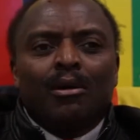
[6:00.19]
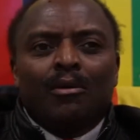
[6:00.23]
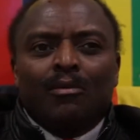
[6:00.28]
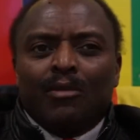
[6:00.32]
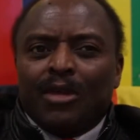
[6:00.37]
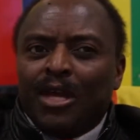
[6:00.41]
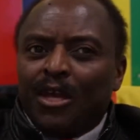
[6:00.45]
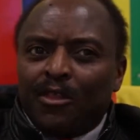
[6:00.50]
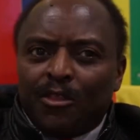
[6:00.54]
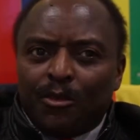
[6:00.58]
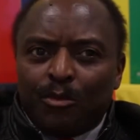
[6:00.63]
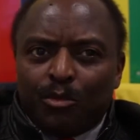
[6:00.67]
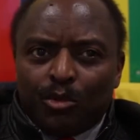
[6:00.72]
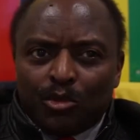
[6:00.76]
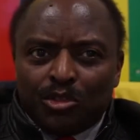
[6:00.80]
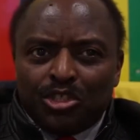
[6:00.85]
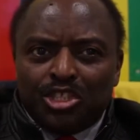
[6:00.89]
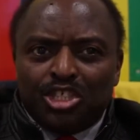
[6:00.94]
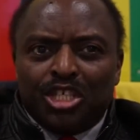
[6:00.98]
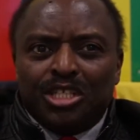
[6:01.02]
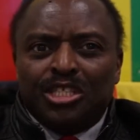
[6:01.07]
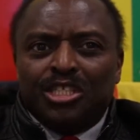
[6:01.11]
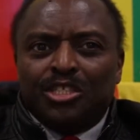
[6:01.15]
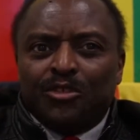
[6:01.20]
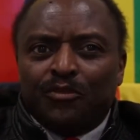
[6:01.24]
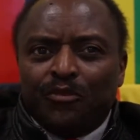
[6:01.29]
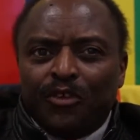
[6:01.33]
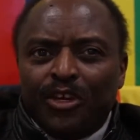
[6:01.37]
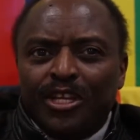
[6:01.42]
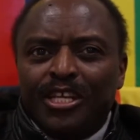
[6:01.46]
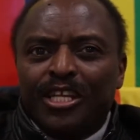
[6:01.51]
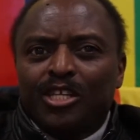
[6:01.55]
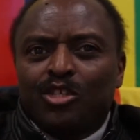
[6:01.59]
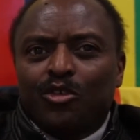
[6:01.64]
The eighth position is
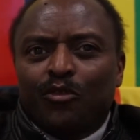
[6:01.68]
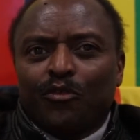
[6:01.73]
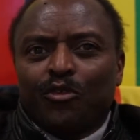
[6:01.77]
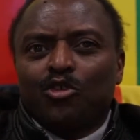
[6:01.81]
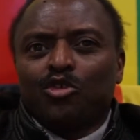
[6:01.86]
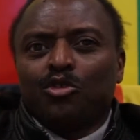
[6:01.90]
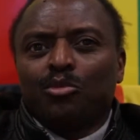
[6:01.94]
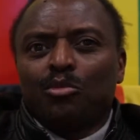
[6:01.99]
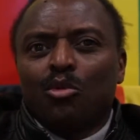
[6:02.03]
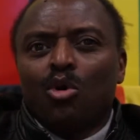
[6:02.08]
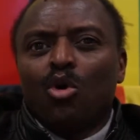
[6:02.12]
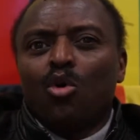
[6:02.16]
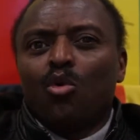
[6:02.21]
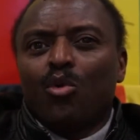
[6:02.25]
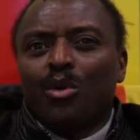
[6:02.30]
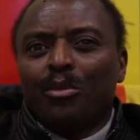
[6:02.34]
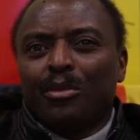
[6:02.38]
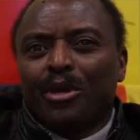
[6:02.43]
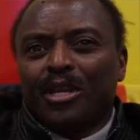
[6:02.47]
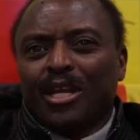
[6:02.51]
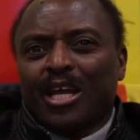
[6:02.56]
failure to field more women